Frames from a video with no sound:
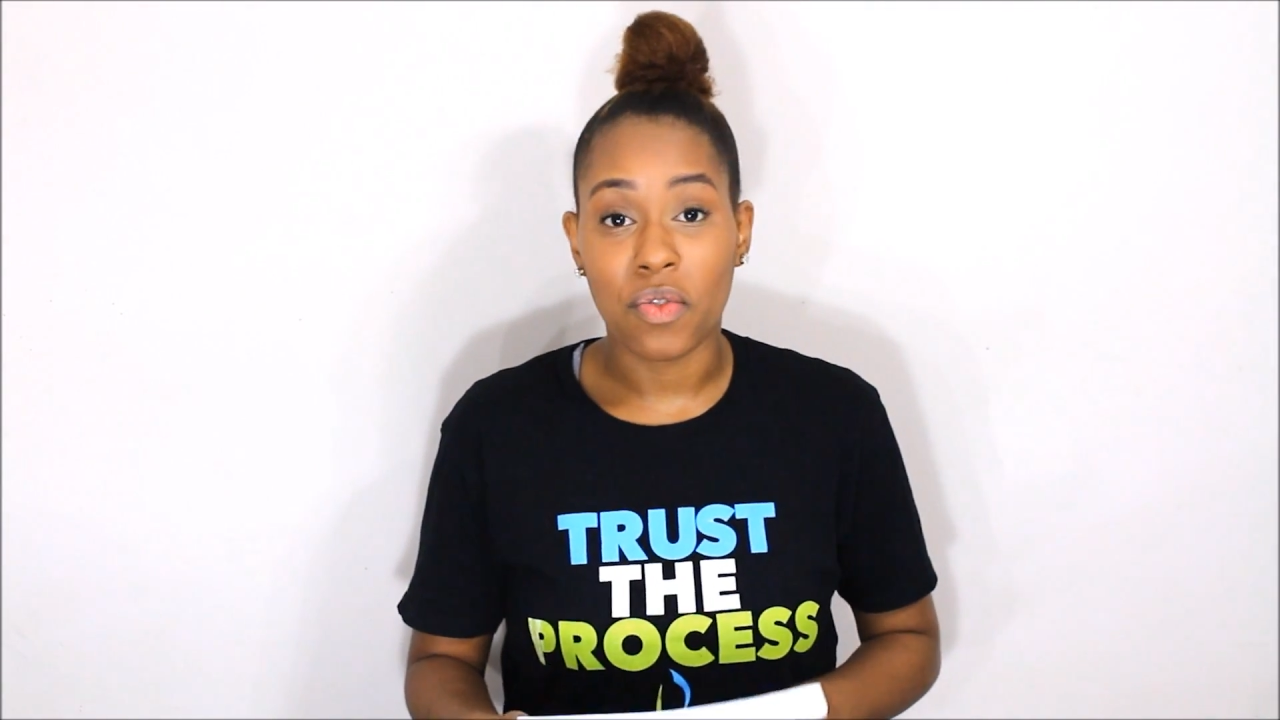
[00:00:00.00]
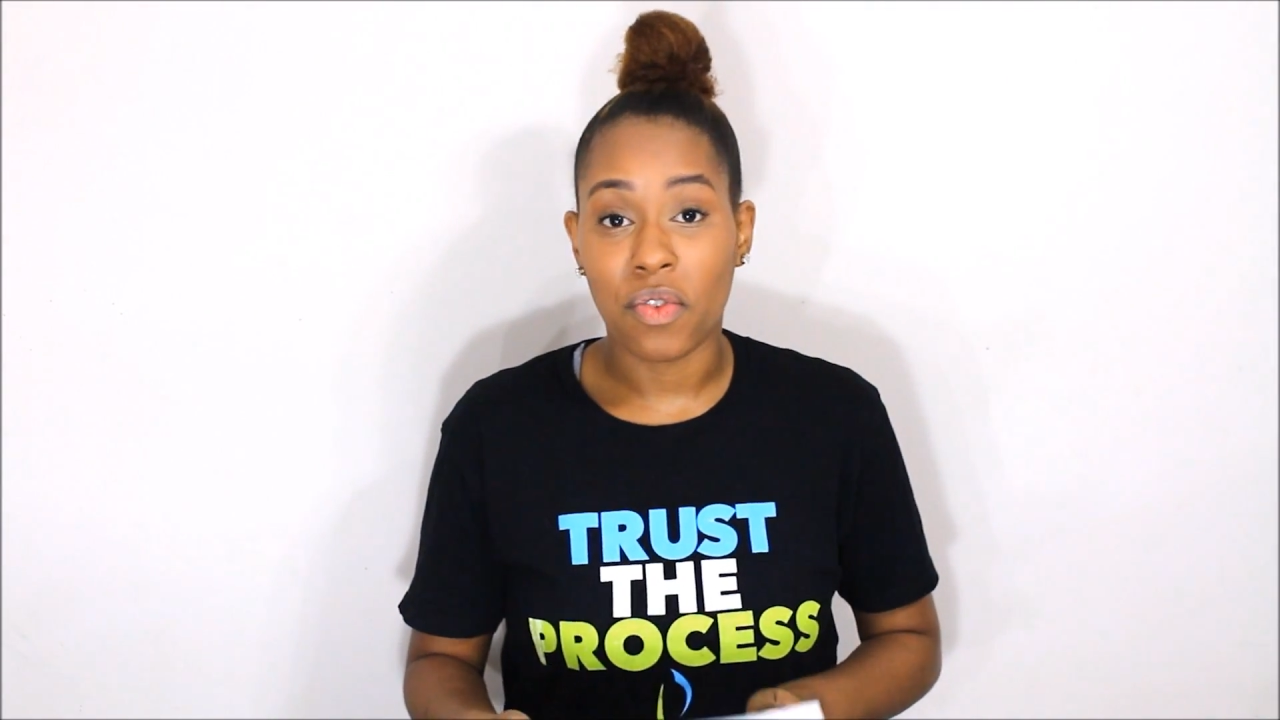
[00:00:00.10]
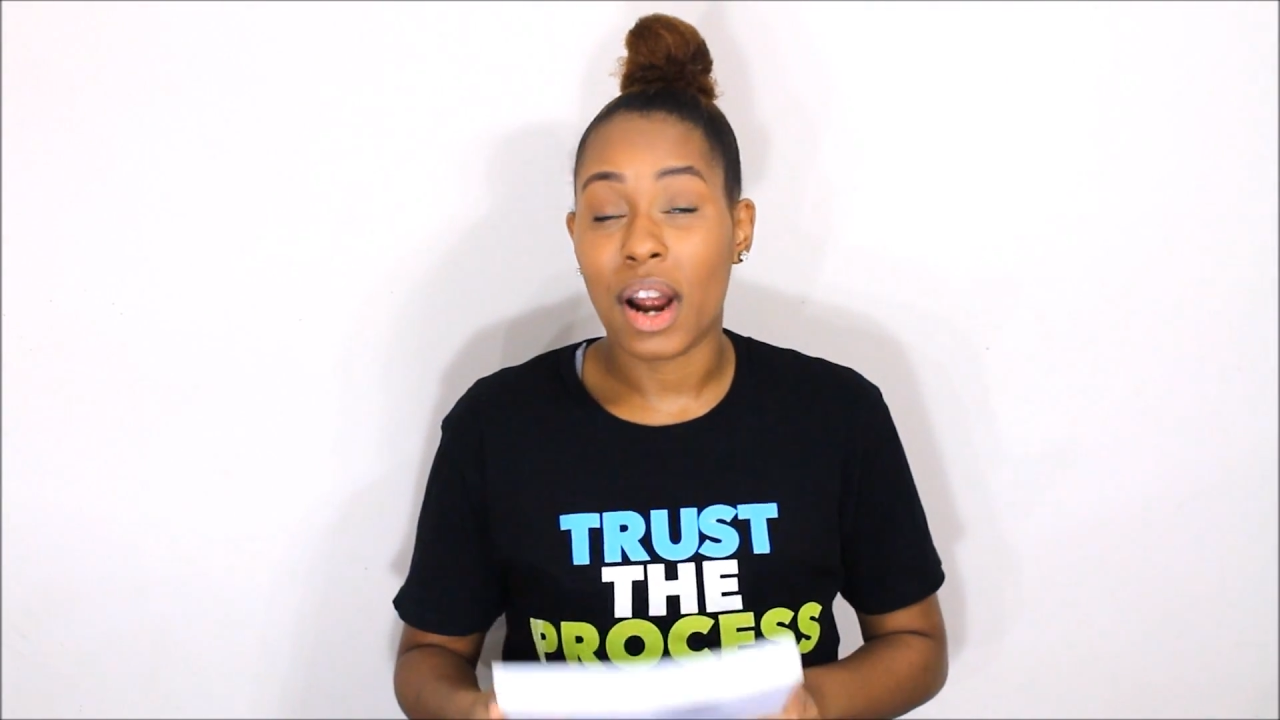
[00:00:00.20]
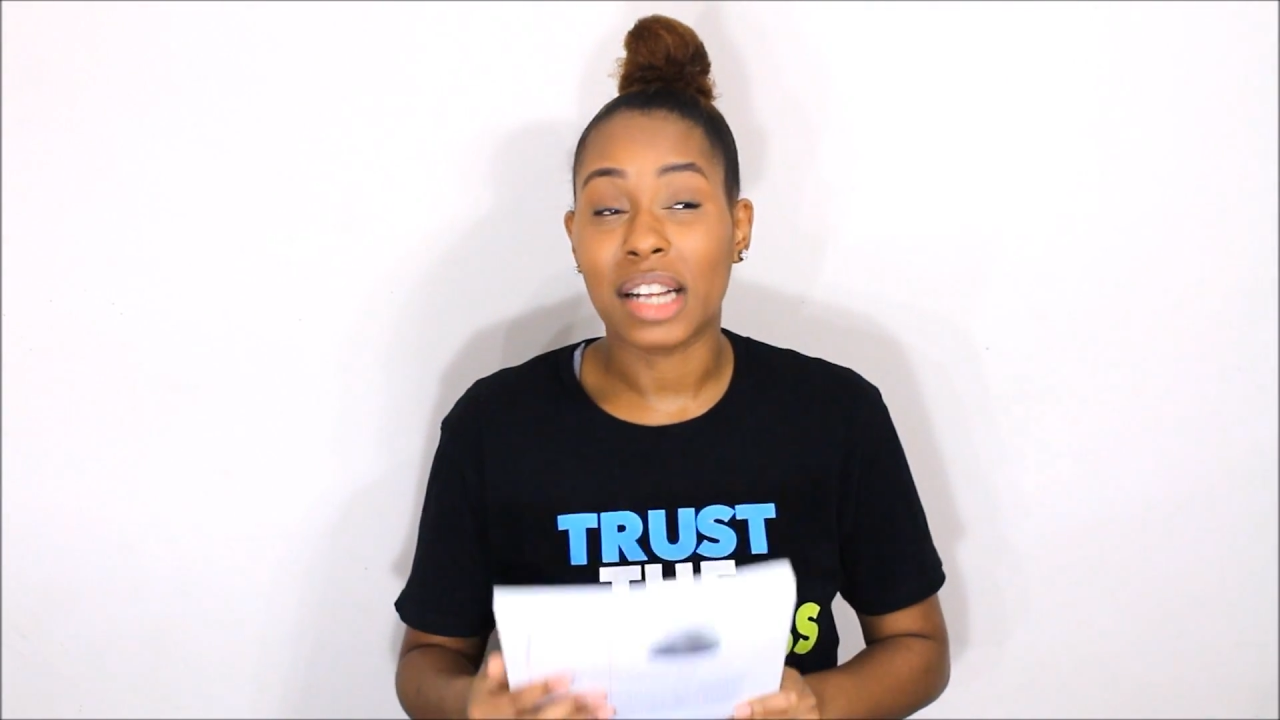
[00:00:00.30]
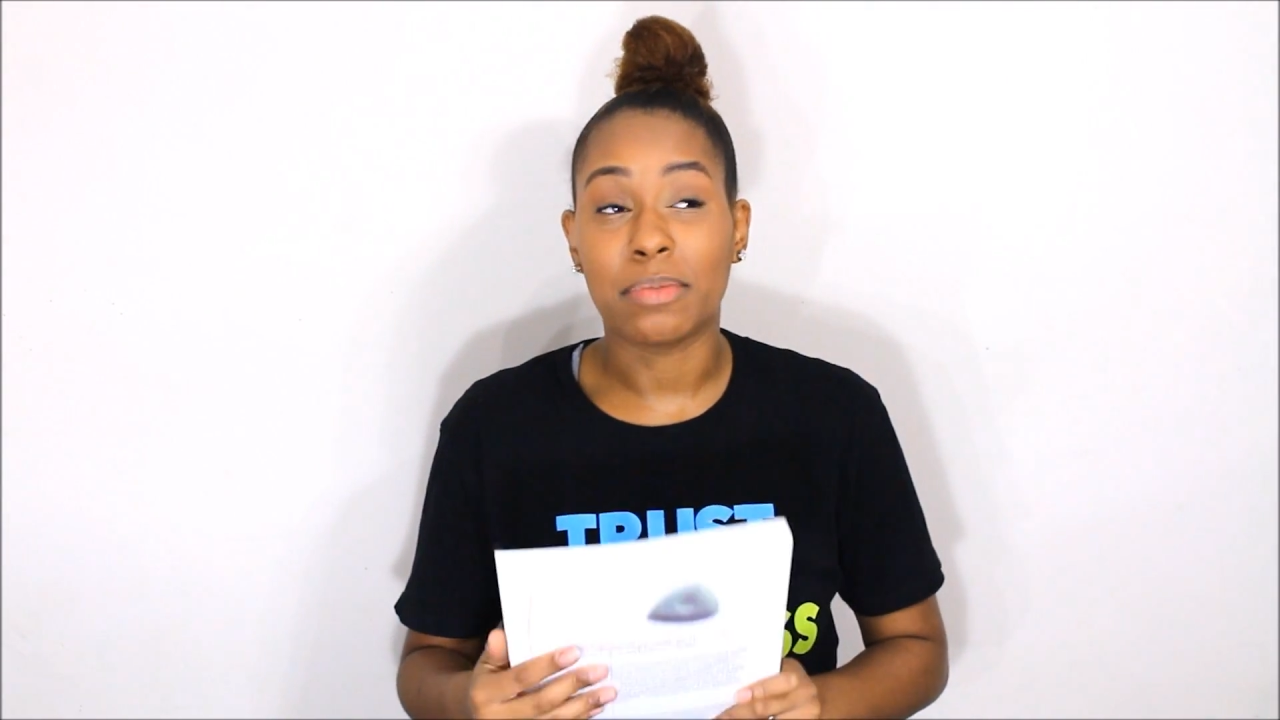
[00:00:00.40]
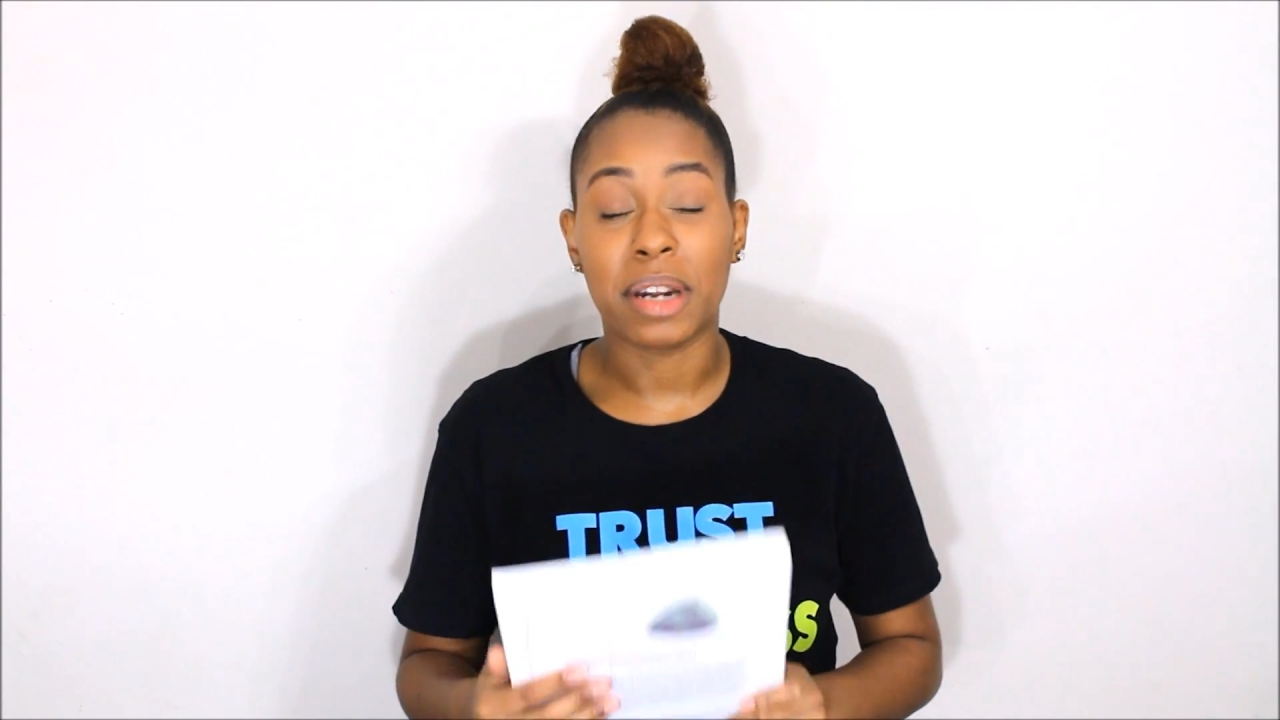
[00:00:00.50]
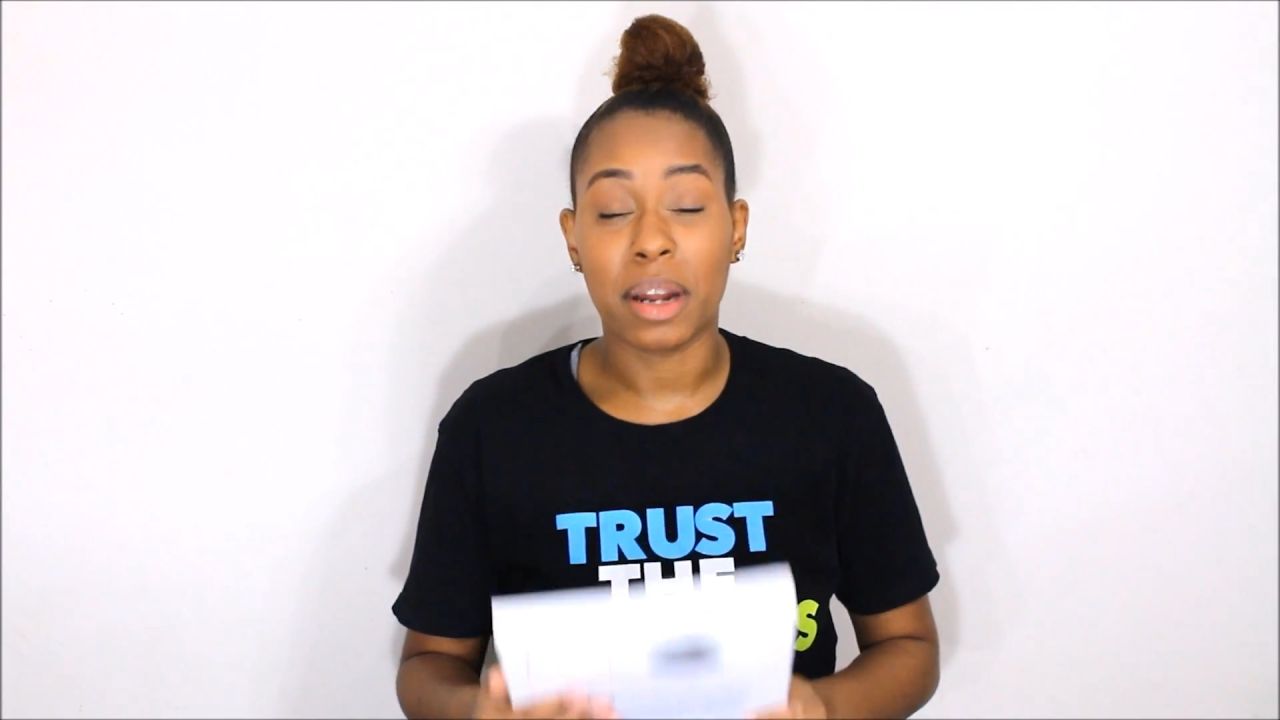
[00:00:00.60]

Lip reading: far has been